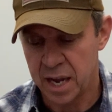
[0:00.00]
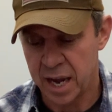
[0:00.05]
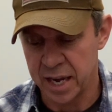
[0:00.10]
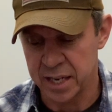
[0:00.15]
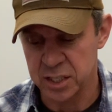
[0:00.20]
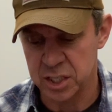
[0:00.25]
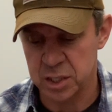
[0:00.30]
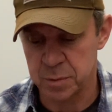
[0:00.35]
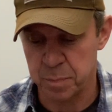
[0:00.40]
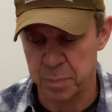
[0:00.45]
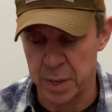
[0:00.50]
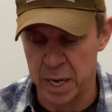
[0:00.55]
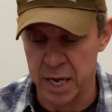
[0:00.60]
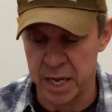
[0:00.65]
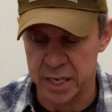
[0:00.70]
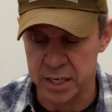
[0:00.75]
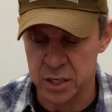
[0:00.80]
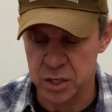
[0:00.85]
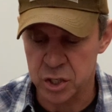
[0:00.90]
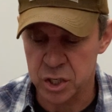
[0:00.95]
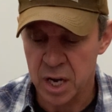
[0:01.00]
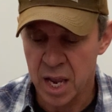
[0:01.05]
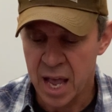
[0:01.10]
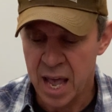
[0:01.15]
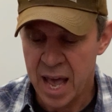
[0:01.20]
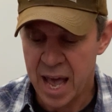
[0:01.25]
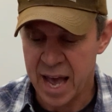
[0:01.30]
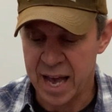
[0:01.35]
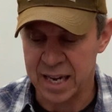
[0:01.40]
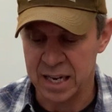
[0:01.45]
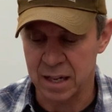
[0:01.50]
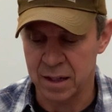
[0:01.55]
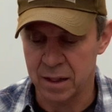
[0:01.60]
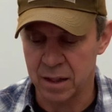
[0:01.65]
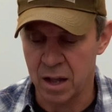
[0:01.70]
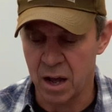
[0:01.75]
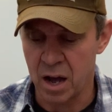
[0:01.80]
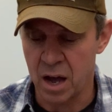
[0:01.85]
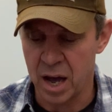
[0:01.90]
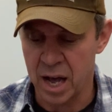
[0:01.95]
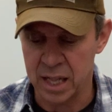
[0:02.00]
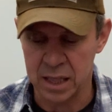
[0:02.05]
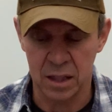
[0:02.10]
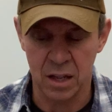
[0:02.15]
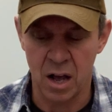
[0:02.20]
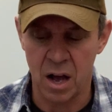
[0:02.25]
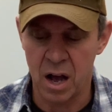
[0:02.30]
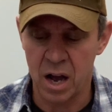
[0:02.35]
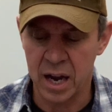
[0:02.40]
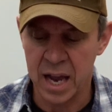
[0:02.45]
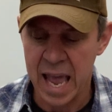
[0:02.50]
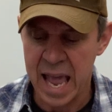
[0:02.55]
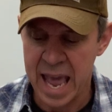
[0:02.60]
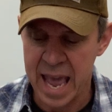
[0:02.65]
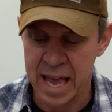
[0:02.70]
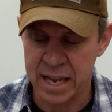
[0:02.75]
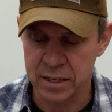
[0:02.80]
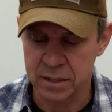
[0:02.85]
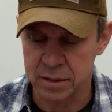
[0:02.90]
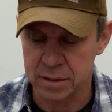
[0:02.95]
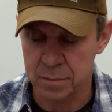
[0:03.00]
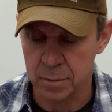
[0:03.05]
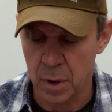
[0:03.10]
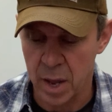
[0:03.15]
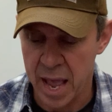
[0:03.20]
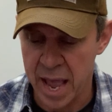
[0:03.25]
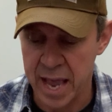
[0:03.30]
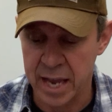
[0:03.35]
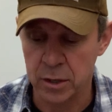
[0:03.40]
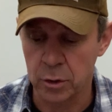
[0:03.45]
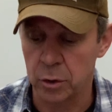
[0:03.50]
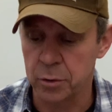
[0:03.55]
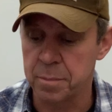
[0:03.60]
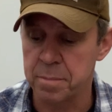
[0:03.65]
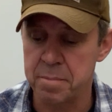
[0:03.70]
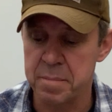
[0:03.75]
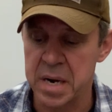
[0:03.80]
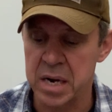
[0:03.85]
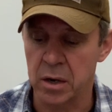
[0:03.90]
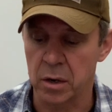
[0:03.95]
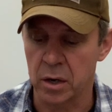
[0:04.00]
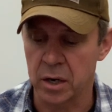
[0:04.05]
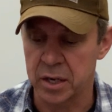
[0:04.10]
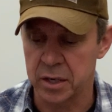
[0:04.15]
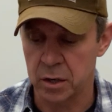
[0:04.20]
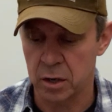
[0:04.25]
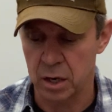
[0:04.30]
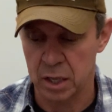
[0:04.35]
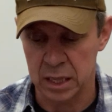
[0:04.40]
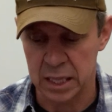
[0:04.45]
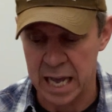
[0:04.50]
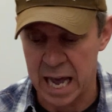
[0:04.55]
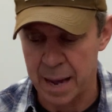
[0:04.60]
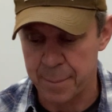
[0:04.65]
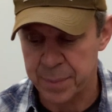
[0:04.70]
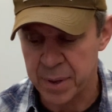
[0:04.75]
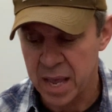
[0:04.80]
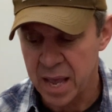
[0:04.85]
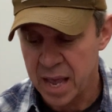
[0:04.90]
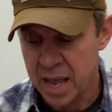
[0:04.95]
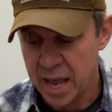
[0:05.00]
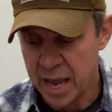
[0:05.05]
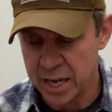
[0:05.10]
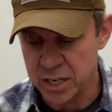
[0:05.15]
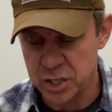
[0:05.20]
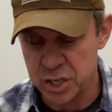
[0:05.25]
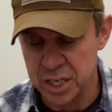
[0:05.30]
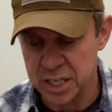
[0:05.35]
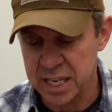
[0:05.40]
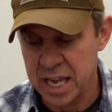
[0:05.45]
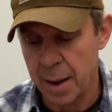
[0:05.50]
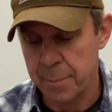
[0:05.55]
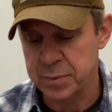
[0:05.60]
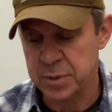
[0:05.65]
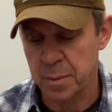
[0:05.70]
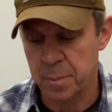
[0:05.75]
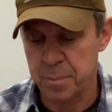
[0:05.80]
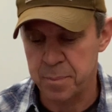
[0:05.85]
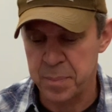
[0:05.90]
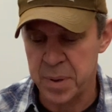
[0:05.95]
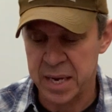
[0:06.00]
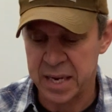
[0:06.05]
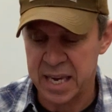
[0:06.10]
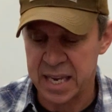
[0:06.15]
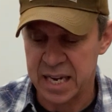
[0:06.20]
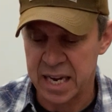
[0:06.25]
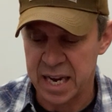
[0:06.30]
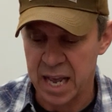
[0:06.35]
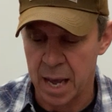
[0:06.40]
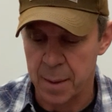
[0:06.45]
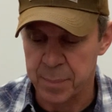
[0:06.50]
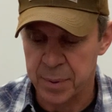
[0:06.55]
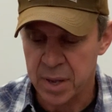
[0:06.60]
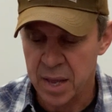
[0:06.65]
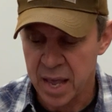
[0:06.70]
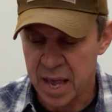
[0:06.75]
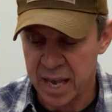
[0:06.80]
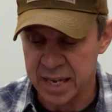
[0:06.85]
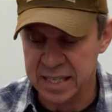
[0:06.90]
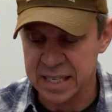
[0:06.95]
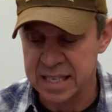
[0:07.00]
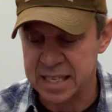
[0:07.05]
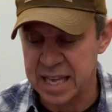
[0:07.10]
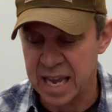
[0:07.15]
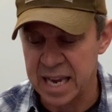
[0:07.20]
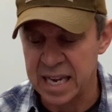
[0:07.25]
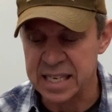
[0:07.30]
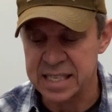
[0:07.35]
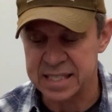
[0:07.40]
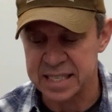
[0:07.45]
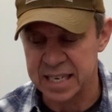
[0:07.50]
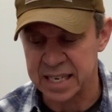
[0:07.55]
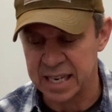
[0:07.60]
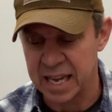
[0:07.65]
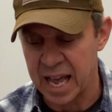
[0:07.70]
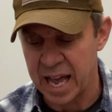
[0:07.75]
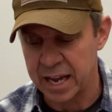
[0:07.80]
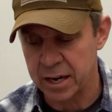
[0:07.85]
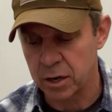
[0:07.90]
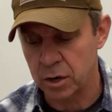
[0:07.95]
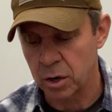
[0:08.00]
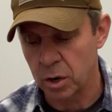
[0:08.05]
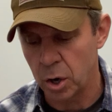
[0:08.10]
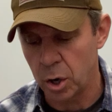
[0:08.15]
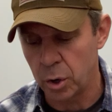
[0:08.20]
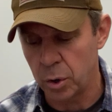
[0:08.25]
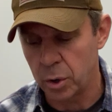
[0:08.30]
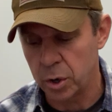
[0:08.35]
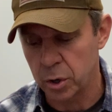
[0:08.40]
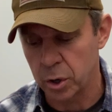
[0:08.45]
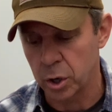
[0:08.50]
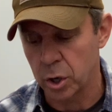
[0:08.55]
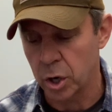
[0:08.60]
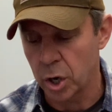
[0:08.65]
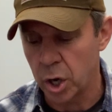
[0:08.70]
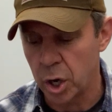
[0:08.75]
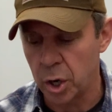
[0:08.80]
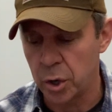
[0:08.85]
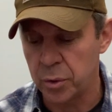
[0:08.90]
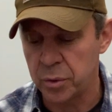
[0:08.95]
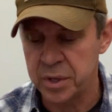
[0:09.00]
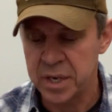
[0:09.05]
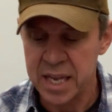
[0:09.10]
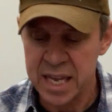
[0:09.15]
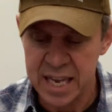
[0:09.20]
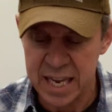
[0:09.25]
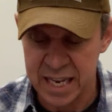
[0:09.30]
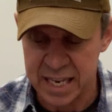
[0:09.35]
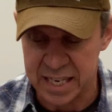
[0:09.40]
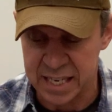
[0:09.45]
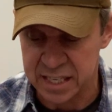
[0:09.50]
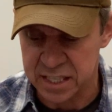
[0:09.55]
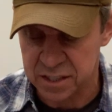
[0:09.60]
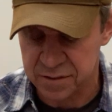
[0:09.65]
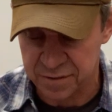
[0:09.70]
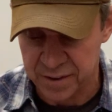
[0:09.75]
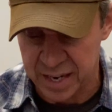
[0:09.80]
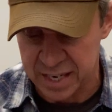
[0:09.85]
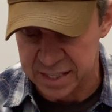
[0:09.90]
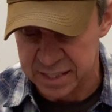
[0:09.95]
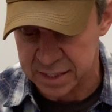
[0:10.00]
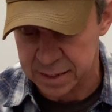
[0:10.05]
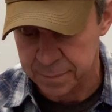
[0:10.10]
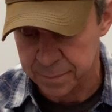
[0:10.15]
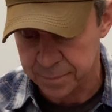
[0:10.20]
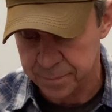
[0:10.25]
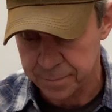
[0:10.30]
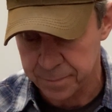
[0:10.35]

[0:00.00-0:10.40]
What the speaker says: Aunt Sponge had a long-handled mirror in her lap, and she kept picking it up and gazing at her own hideous face.